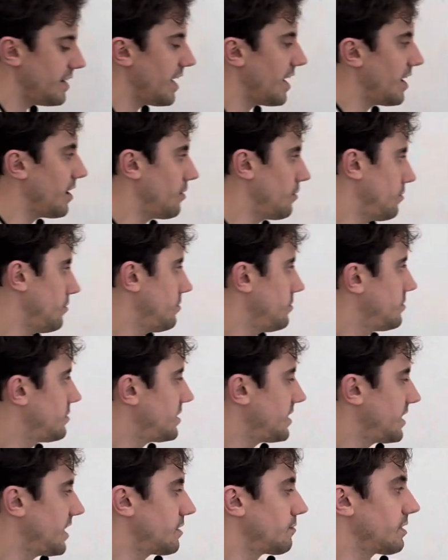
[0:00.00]
now,
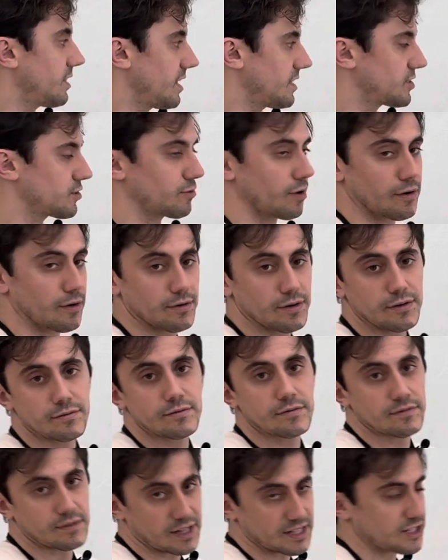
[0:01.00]
to get rid of that square
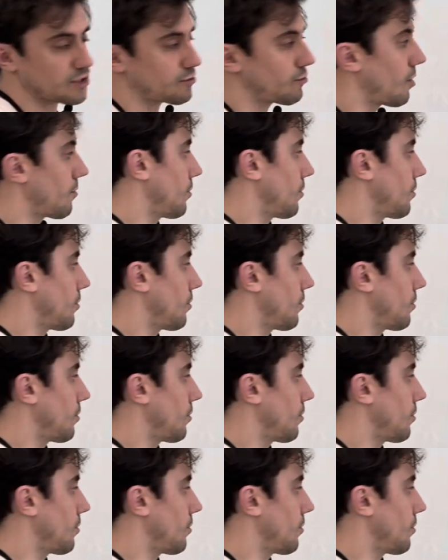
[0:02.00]
root, let's square